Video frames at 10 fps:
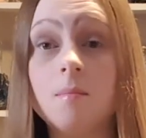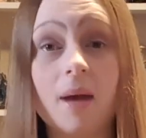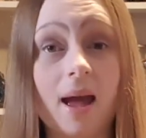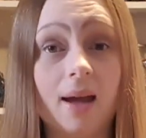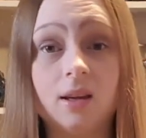
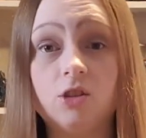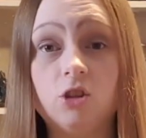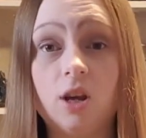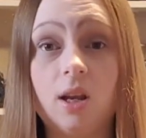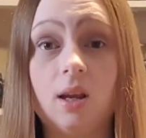
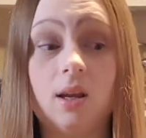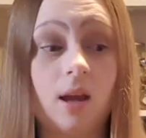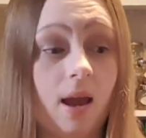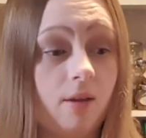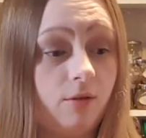
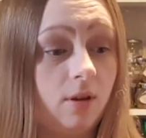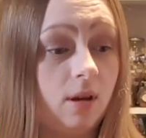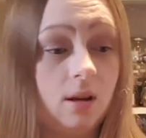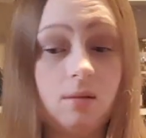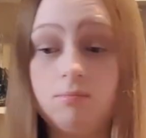packaging.
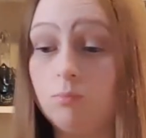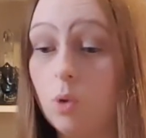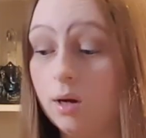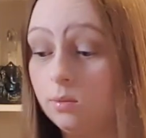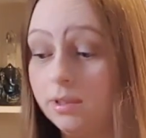Every
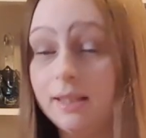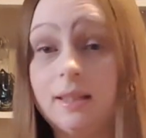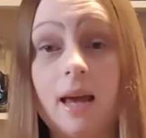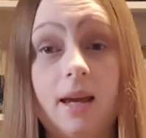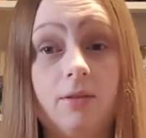one was
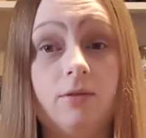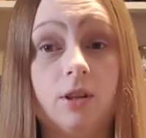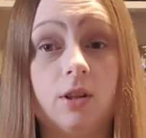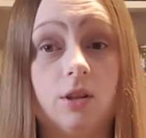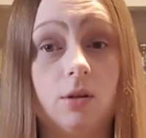safe,
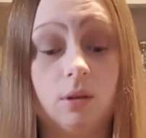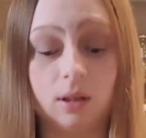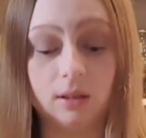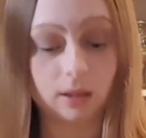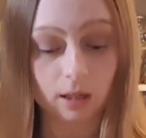as you
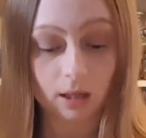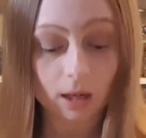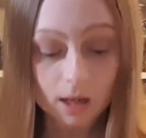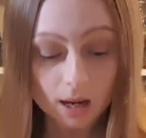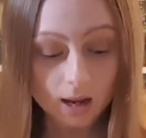can see
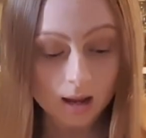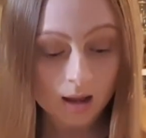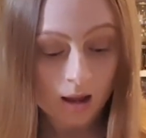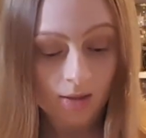here.